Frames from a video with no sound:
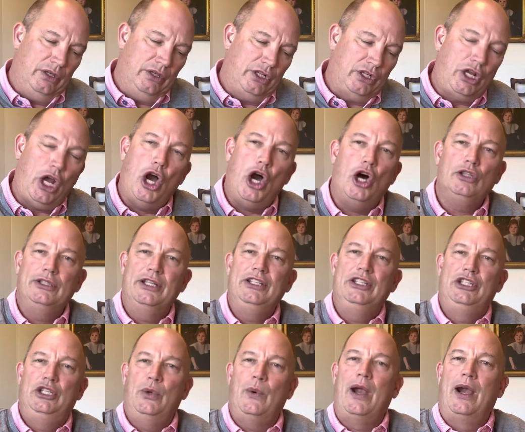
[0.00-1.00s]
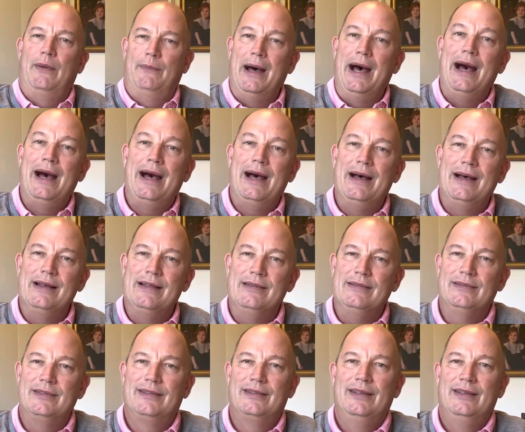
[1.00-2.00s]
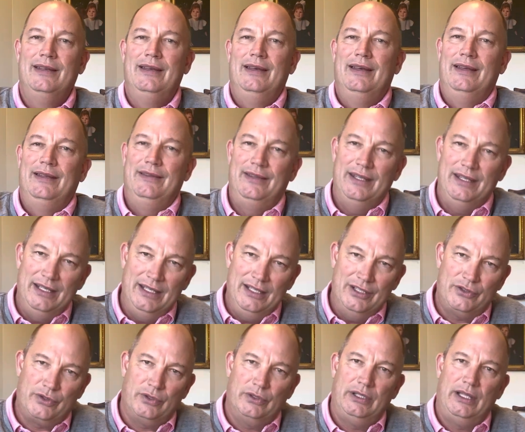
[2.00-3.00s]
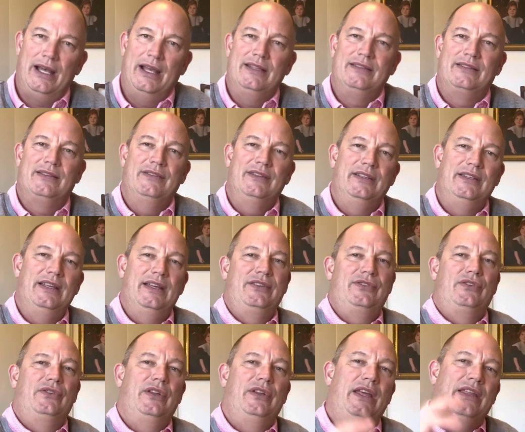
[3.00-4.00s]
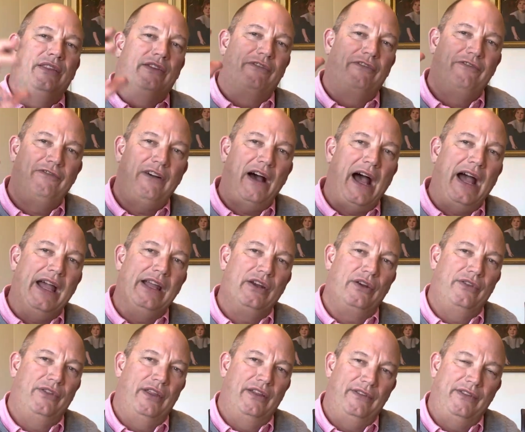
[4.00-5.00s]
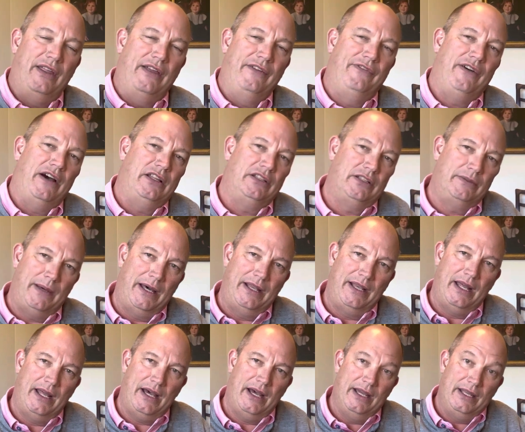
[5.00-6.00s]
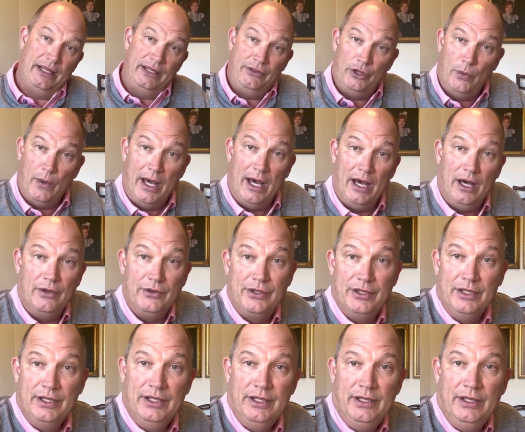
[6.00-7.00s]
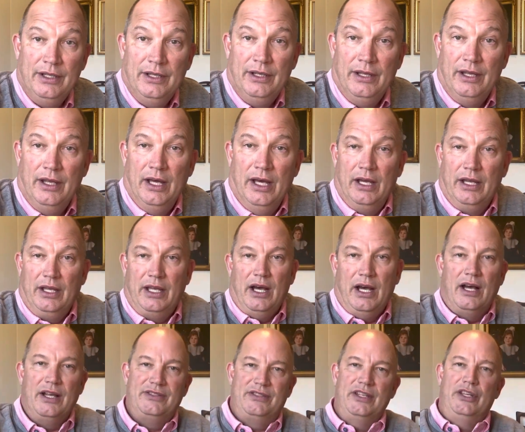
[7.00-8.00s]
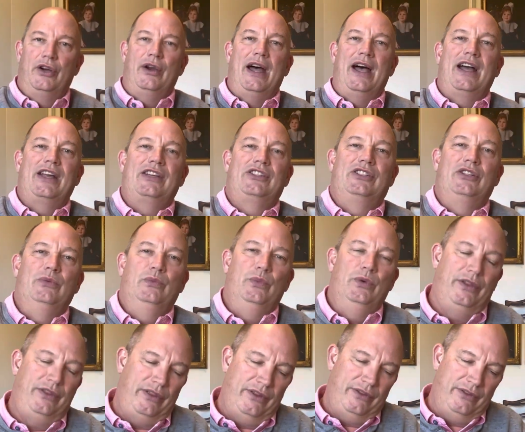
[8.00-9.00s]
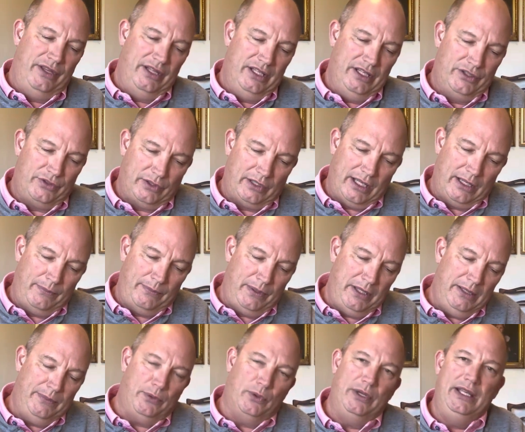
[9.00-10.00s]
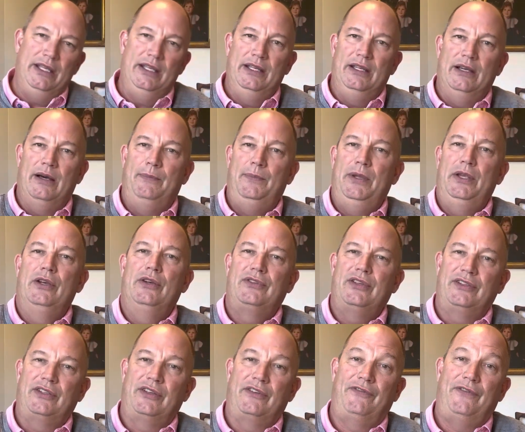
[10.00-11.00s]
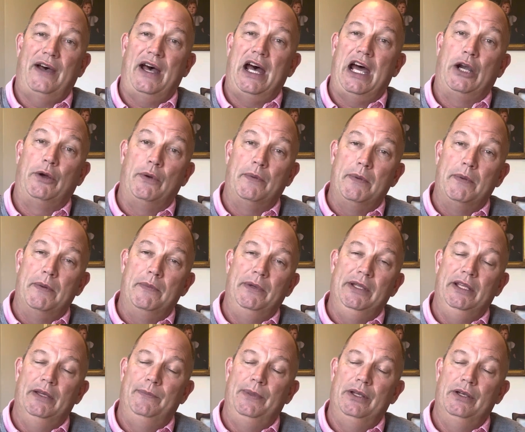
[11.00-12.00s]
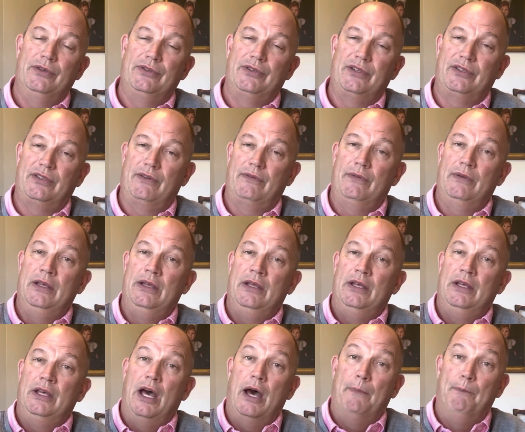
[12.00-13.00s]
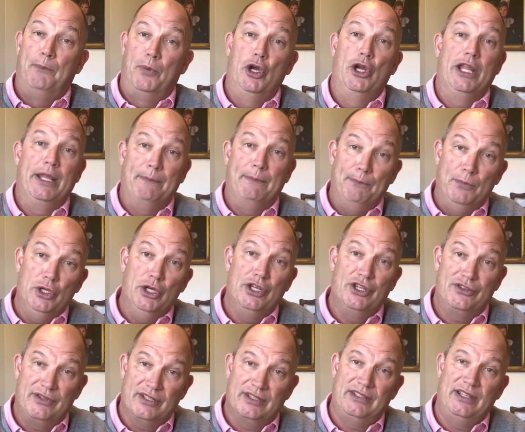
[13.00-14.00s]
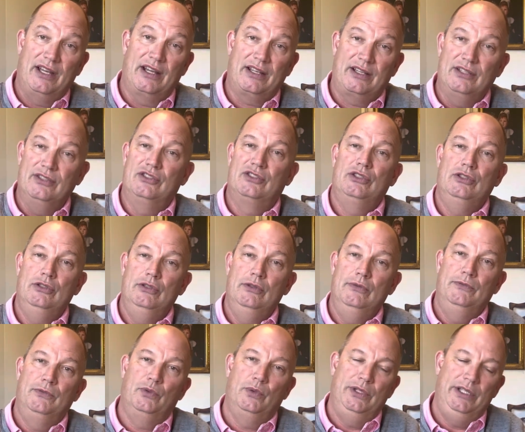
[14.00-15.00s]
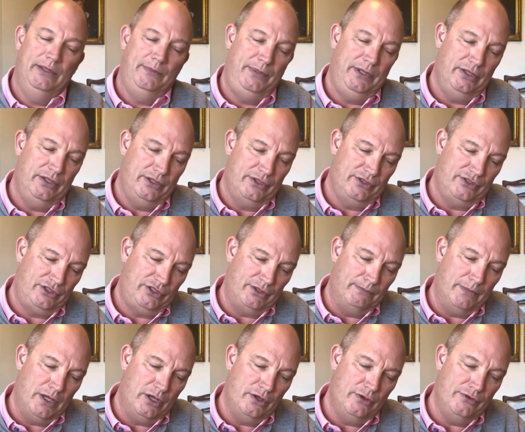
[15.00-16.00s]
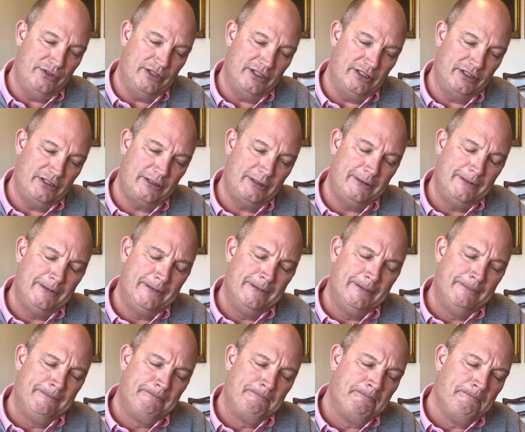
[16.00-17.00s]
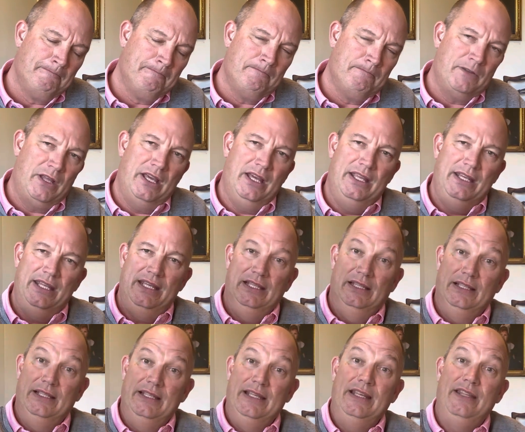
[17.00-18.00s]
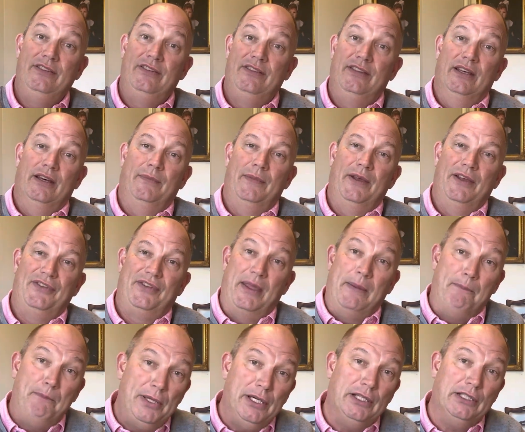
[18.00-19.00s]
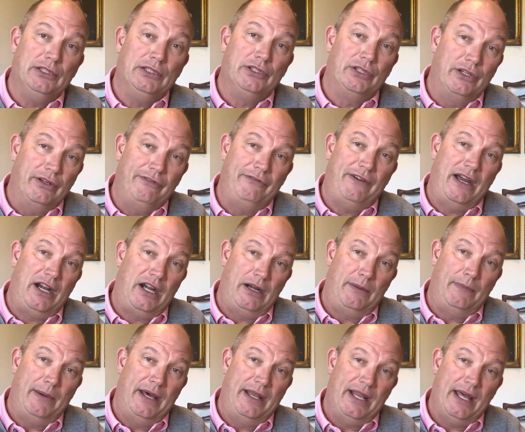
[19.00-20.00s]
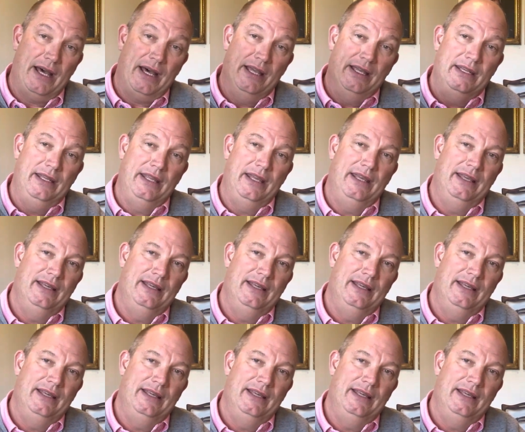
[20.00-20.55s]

calling to our minds the Israelites in the desert and the fire that they followed by night. And throughout God's interaction with the Israelite people, he appears as a fire. Remember, he appears as a burning bush that's not consumed when he appears to Moses. And he leads them as a pillar of fire by night.